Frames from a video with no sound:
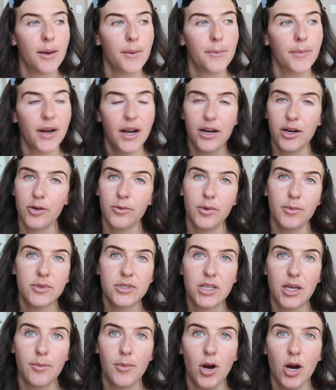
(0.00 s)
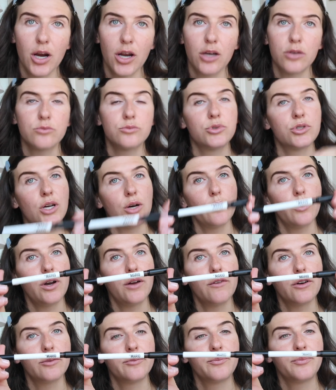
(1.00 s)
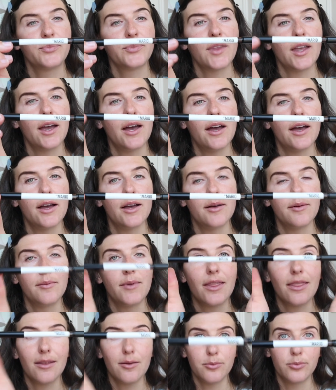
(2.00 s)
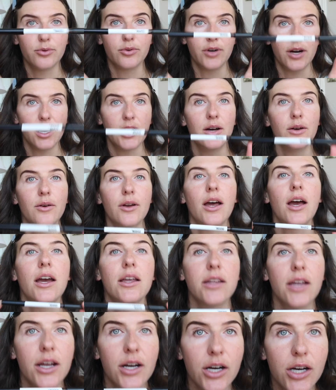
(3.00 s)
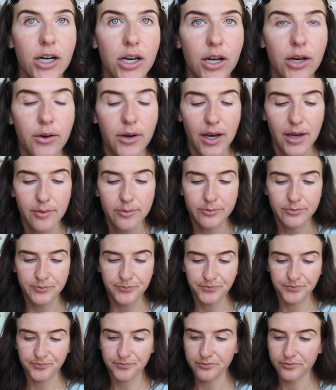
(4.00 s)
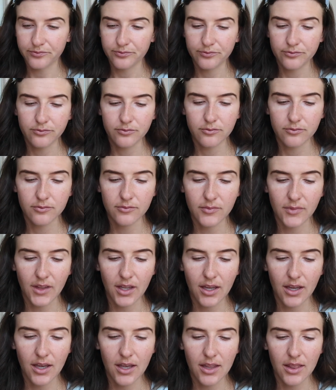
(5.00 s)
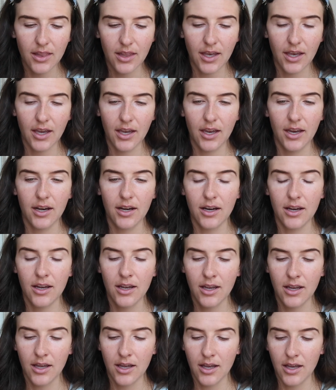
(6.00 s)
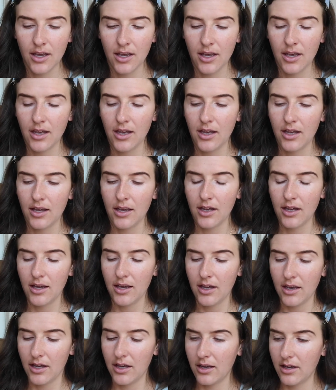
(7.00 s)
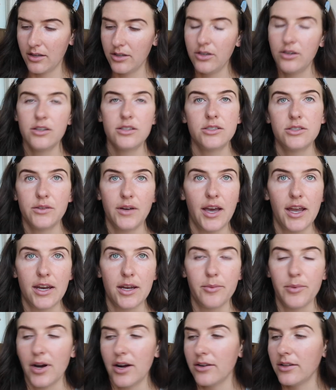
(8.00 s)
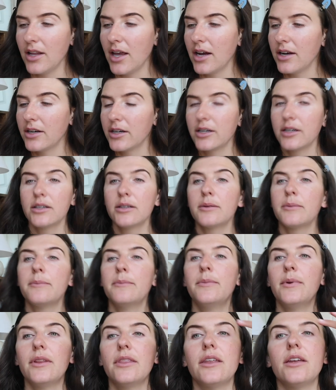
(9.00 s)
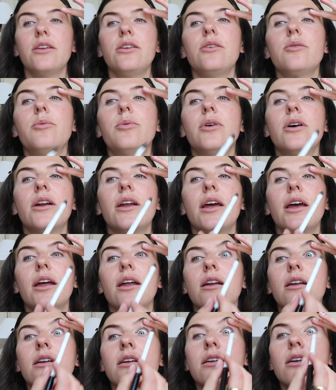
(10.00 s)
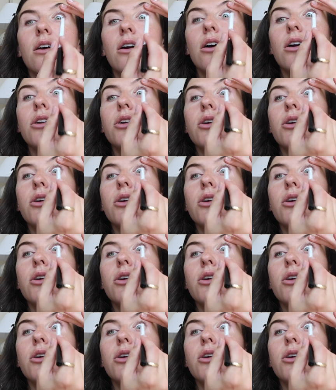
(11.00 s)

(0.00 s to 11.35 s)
but I know people say Mario, so whatever. The brown eyeliner, okay? And then you can do any brown liner, but then you put it on